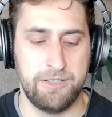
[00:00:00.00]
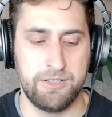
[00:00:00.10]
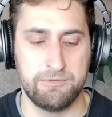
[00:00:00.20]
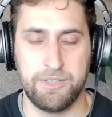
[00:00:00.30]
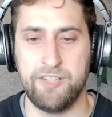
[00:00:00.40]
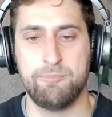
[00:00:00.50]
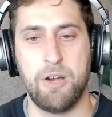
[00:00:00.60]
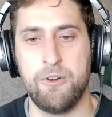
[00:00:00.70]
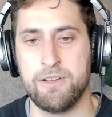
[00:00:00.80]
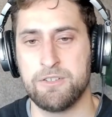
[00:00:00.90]
leave
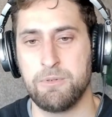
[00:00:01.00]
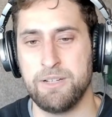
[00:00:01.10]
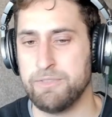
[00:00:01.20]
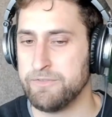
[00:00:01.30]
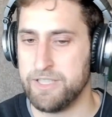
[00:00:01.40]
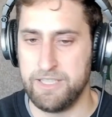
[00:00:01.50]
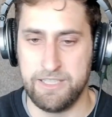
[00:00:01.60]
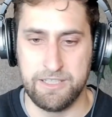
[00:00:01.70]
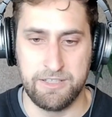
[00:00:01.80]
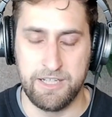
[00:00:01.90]
Boeing in
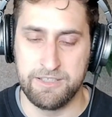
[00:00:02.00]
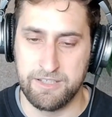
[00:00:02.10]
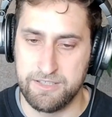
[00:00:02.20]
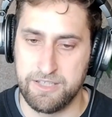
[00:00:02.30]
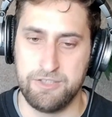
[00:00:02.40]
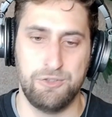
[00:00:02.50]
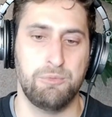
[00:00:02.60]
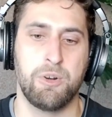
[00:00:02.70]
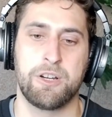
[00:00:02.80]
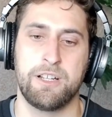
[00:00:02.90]
2015 and continue
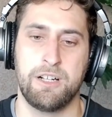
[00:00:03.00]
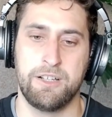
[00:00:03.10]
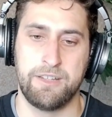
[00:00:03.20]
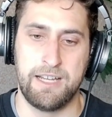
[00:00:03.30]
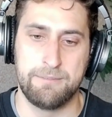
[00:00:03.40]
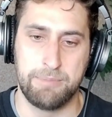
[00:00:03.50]
working on that.